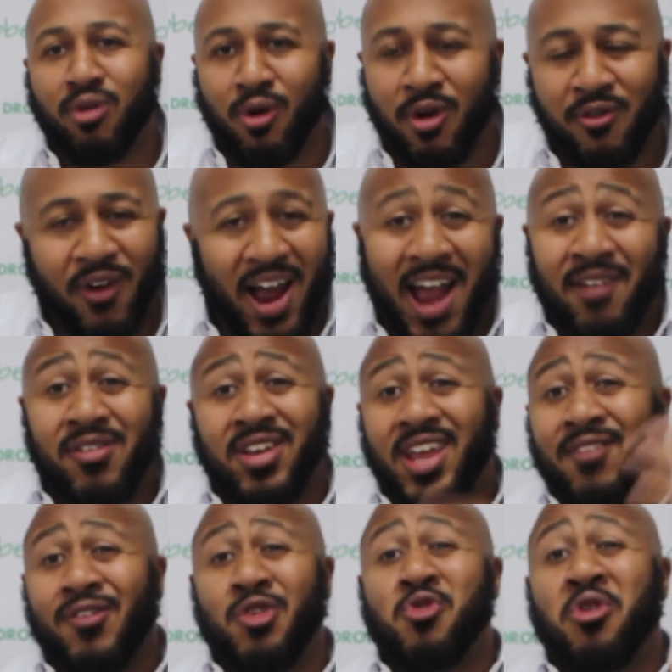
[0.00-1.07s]
Pro, if I haven't
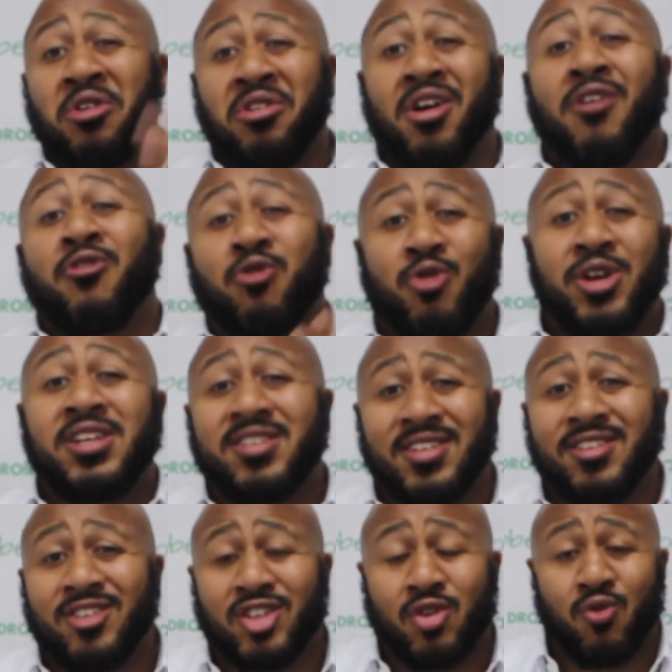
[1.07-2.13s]
given you enough
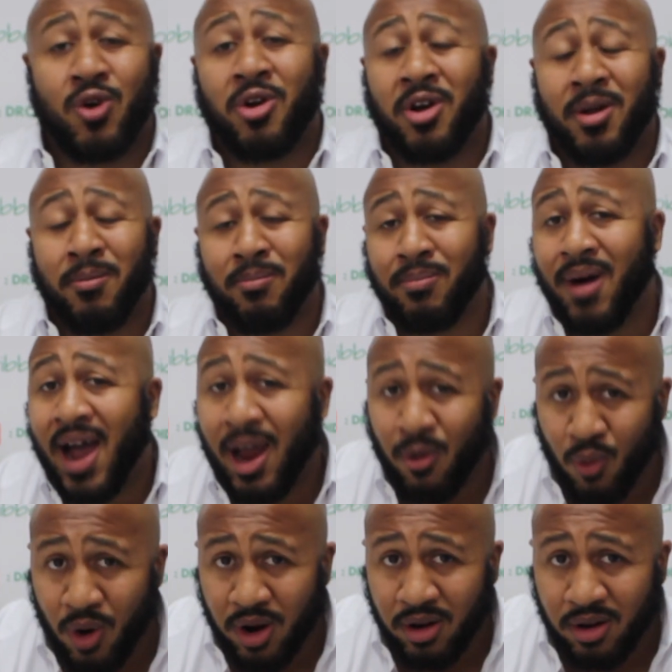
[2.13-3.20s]
reasons to run out and buy
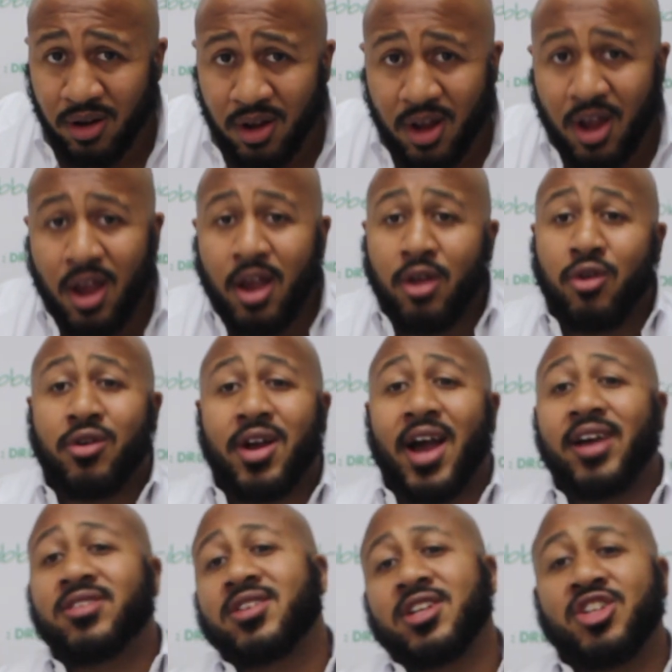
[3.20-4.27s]
one, you
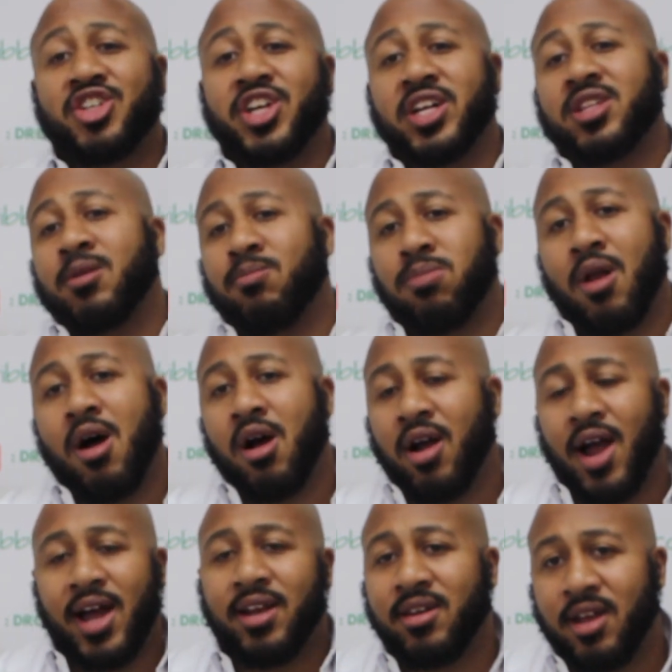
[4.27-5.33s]
guys can check the
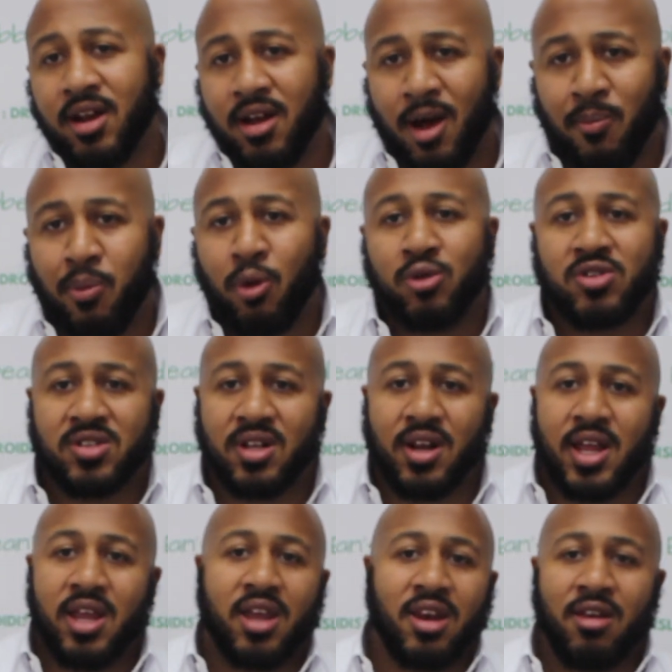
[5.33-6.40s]
blog I did. I'll post the
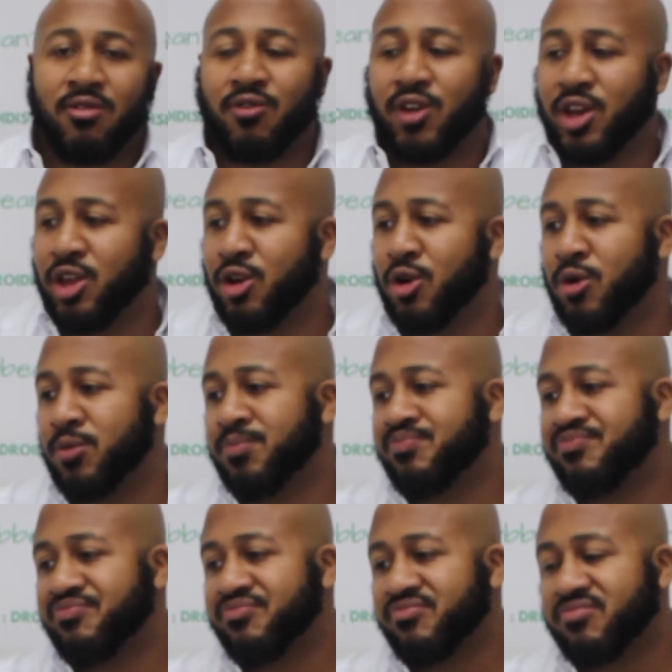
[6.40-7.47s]
link in the video.
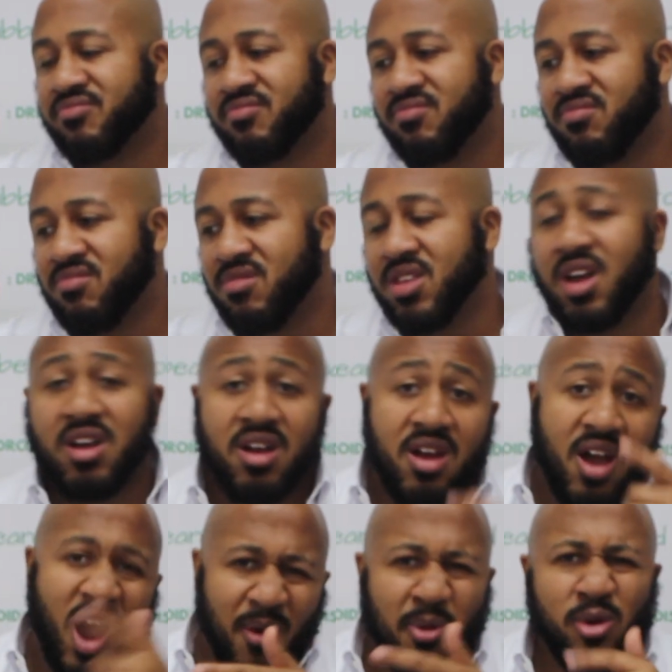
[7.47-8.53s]

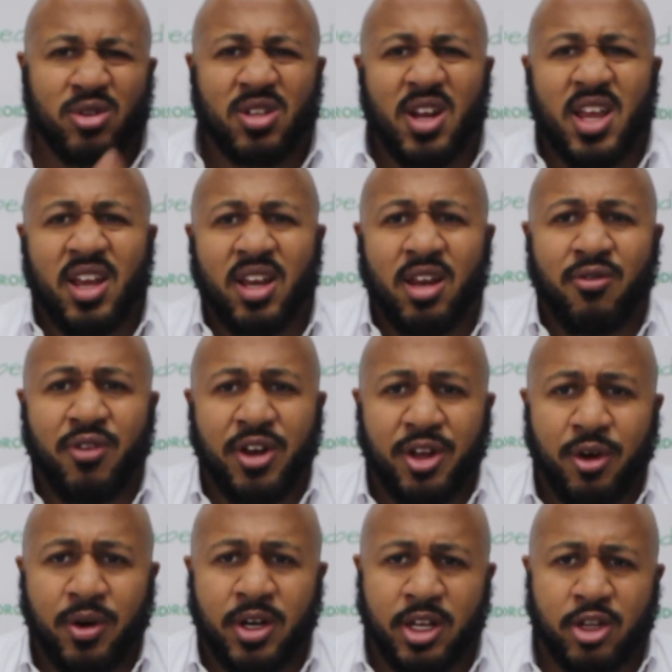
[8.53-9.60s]
I'll post the link in the
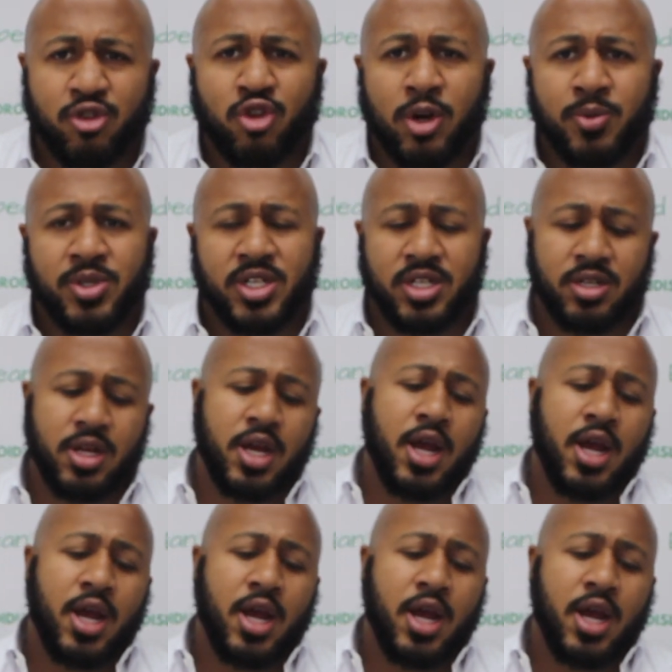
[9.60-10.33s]
video in the description.